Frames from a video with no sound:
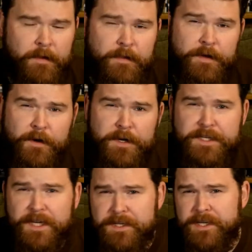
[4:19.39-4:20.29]
The
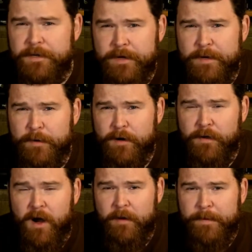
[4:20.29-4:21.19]
current DC
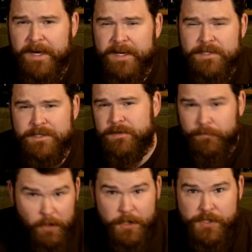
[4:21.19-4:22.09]
Rebirth Hawkman is
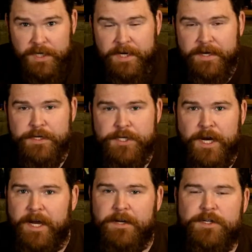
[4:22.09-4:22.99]
largely
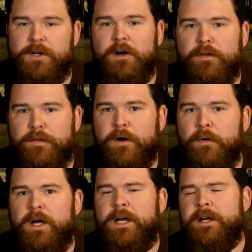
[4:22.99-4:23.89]
unchanged,
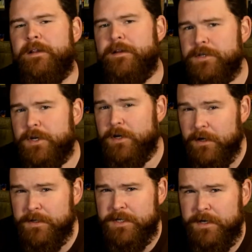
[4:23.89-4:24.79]
although there's a
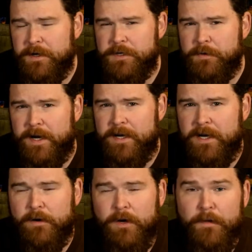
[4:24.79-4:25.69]
current series right
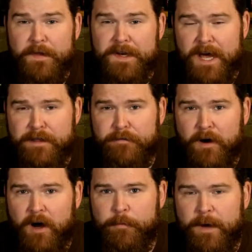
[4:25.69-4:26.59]
now called The Death of
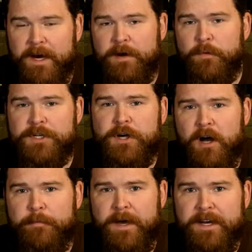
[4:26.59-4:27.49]
Hawkman, in which
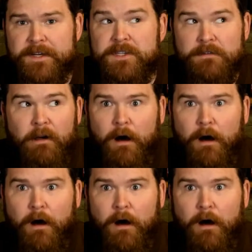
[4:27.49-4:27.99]
Hawkman is,